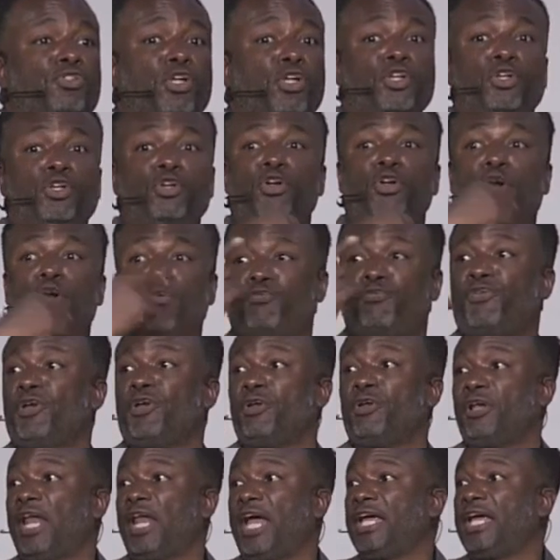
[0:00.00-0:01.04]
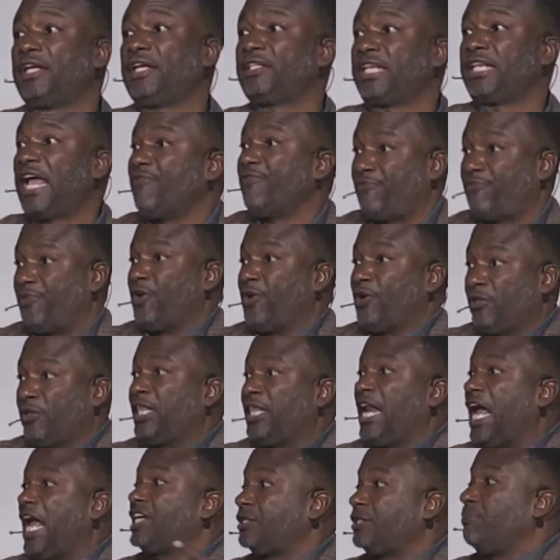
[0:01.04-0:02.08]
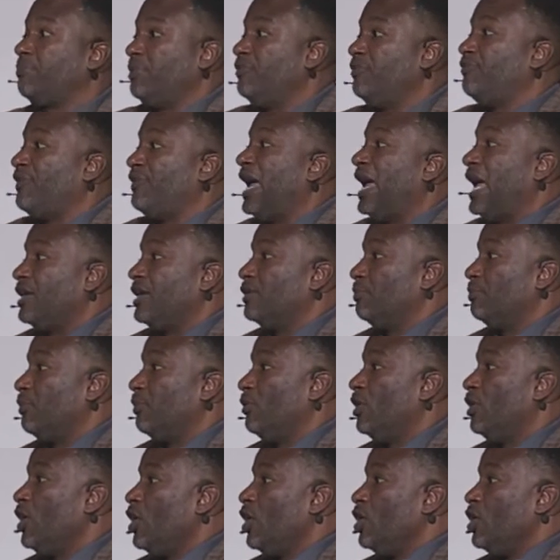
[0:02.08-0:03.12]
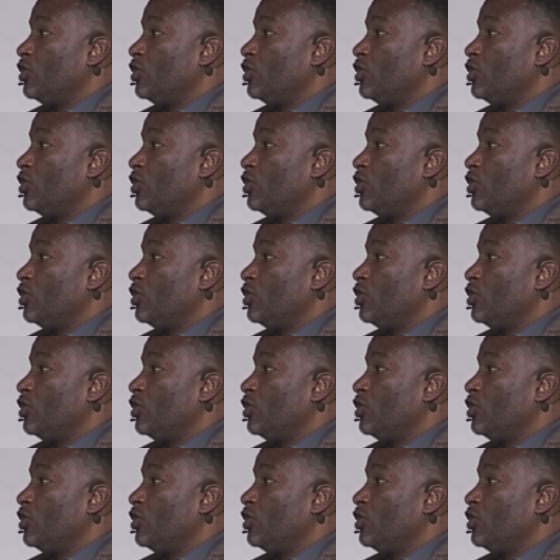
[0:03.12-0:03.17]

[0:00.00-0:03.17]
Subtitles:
so you don't feel like they feel that I should be valuable.